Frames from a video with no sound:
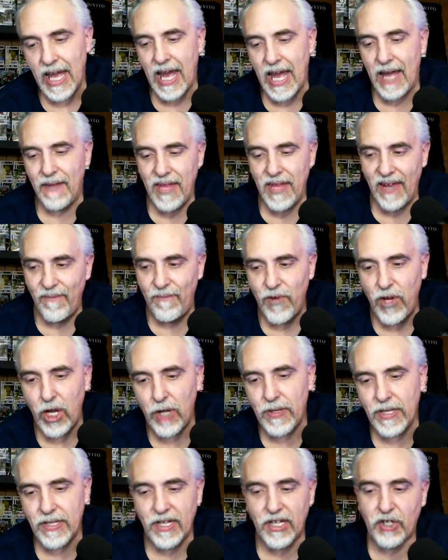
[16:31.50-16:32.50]
And they
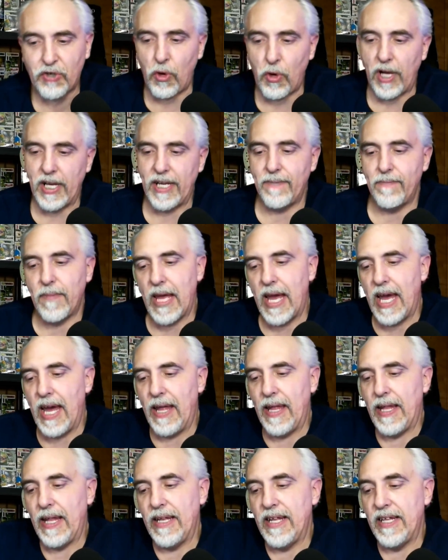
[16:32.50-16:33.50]
figured they destroyed it,
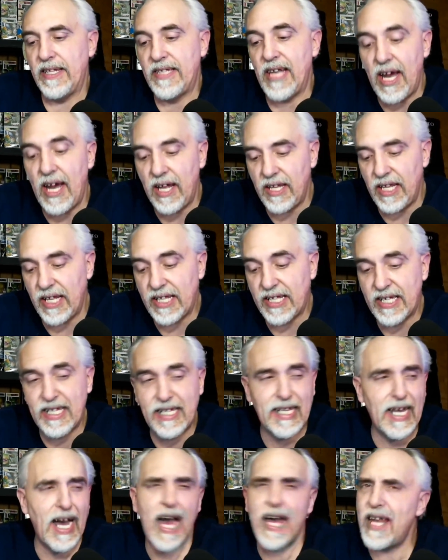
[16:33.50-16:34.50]
and the dialect
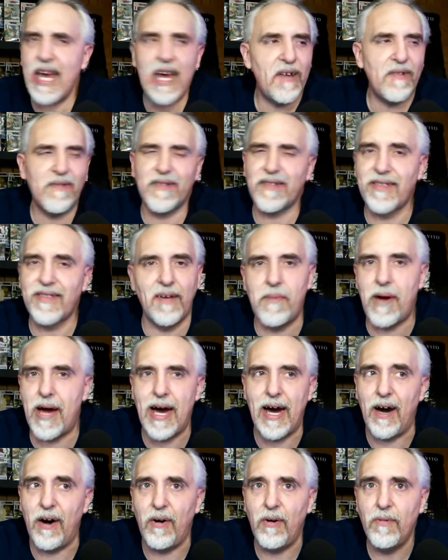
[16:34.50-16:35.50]
got out
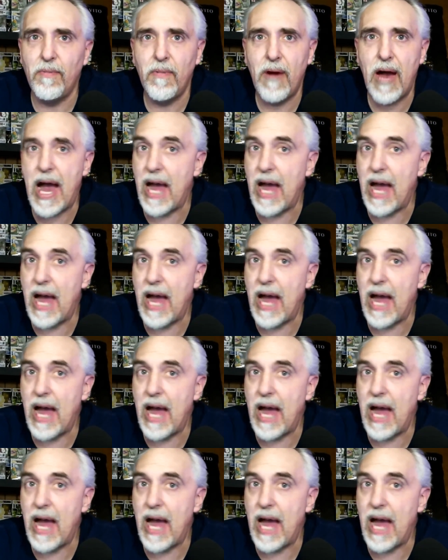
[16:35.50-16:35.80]
somehow.